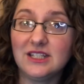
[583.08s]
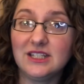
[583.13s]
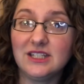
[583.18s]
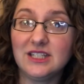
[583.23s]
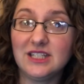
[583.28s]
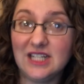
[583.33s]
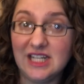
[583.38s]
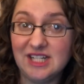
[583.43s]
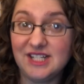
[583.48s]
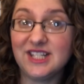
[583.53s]

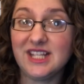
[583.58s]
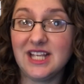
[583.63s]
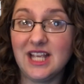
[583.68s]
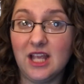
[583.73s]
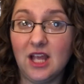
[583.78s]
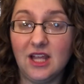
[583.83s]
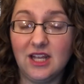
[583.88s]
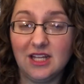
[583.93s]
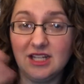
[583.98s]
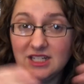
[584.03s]

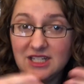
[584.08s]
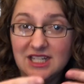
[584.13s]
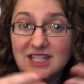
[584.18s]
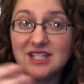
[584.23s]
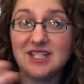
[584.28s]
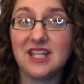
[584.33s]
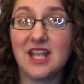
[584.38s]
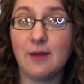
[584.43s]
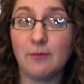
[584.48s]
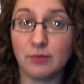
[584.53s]
in
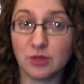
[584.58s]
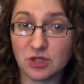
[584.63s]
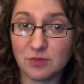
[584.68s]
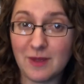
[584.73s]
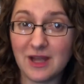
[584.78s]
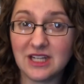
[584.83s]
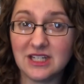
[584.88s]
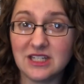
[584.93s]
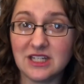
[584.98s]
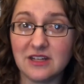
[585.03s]
TCM
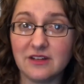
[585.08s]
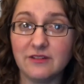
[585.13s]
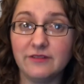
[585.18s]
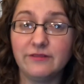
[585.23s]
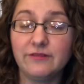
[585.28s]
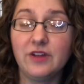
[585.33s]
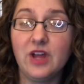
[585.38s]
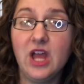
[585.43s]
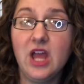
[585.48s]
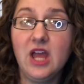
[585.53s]
perspective,
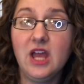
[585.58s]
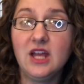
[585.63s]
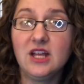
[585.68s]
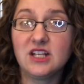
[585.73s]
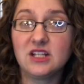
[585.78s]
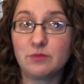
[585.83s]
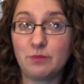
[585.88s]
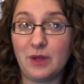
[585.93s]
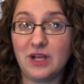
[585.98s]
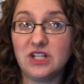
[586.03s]

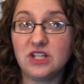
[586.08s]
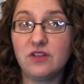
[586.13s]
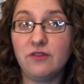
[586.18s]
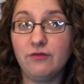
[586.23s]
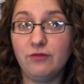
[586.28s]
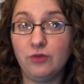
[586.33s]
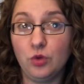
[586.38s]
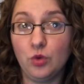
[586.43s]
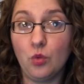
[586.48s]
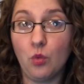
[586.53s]
spicy
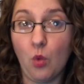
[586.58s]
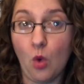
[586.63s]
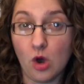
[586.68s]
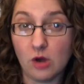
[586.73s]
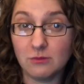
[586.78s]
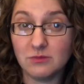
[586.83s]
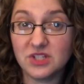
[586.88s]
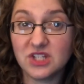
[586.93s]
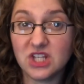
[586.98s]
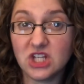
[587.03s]
food
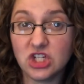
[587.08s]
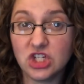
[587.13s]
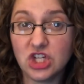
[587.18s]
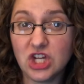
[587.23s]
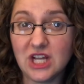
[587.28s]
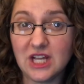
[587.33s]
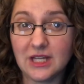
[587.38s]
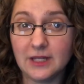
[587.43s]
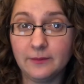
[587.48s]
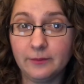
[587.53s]
warms the
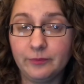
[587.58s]
qi.